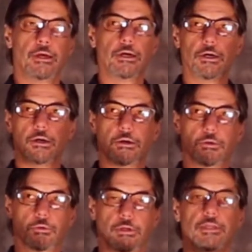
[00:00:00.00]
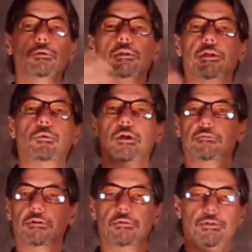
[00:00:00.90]
we're equally aware
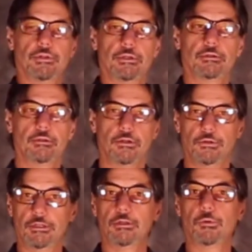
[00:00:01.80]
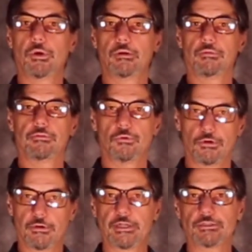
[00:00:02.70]
of everything, equally aware of the four
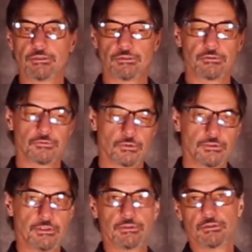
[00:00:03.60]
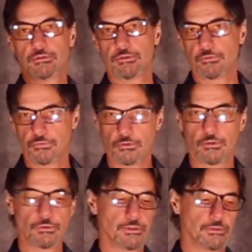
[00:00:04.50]
directions, the four seasons, the four
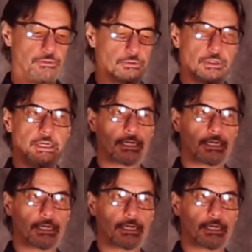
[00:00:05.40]
oceans,